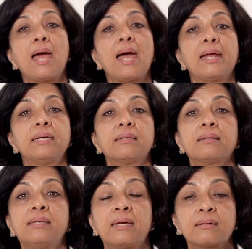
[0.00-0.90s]
and
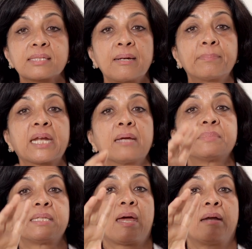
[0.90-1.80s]

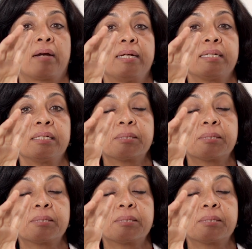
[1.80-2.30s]
sometimes their handwriting